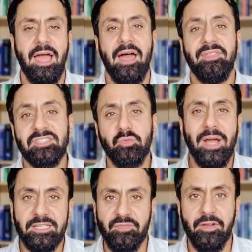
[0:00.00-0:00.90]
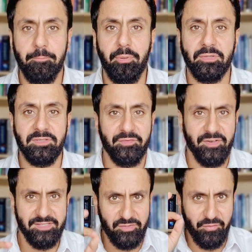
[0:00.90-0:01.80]
And this is why it's very important
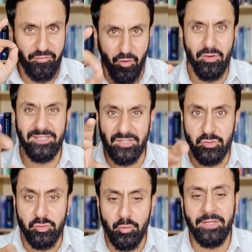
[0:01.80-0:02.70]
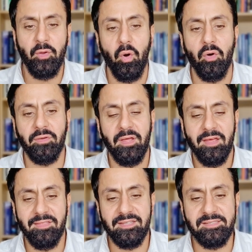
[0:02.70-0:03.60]
for us to focus and zoom in on
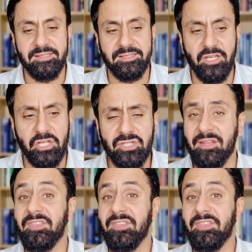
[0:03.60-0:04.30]
this discussion.